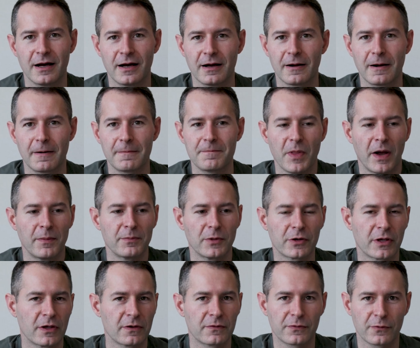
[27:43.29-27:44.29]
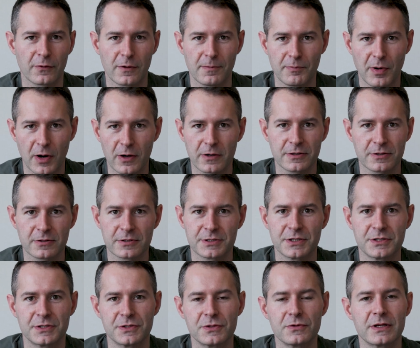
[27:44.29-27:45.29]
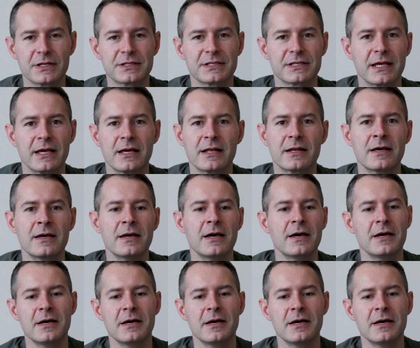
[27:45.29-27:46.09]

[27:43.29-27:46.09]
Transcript: I'm looking for a partner to do this in.